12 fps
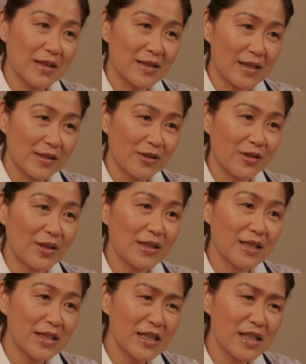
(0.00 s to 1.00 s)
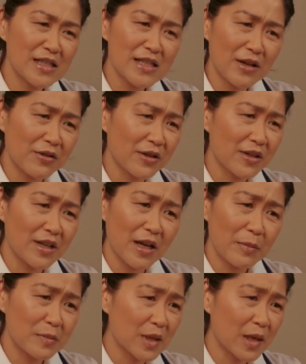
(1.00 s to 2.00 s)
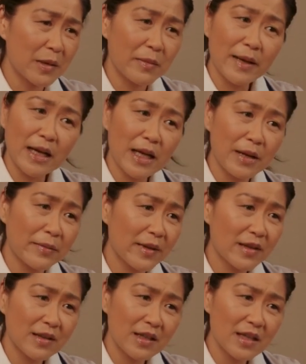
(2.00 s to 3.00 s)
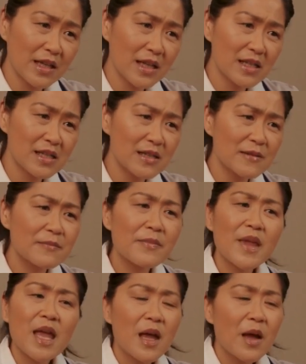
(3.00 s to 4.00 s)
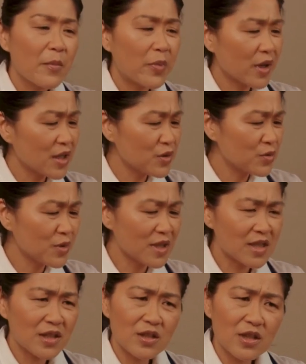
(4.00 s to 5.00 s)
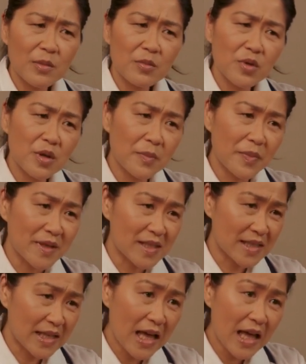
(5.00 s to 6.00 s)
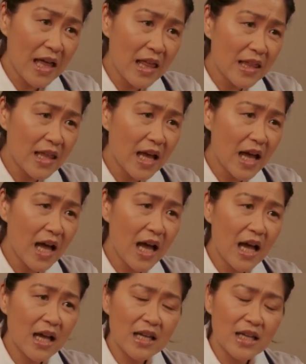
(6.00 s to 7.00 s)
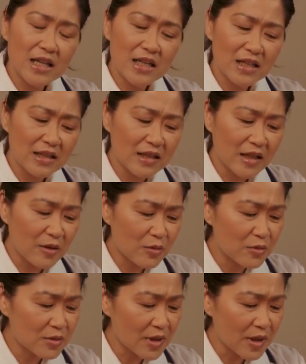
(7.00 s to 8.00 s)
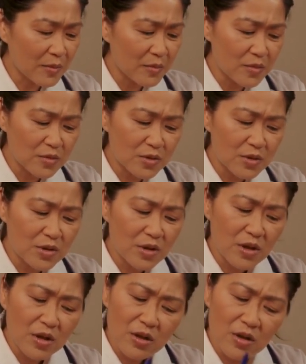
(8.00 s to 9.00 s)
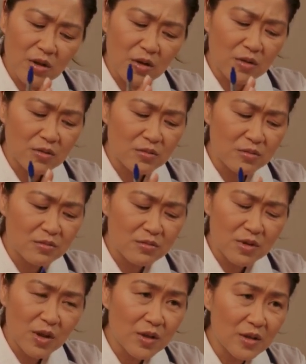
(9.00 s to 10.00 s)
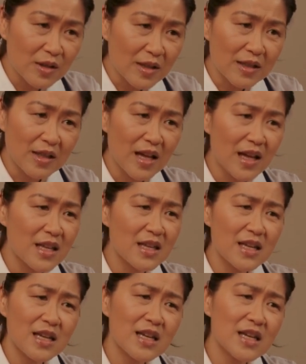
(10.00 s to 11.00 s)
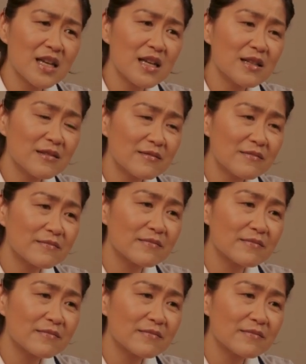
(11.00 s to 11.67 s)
about snacks? Choose savory rather than sweet. Opt for things like cheese, nuts, vegetables with a dip, for example, pickles. All those are good options.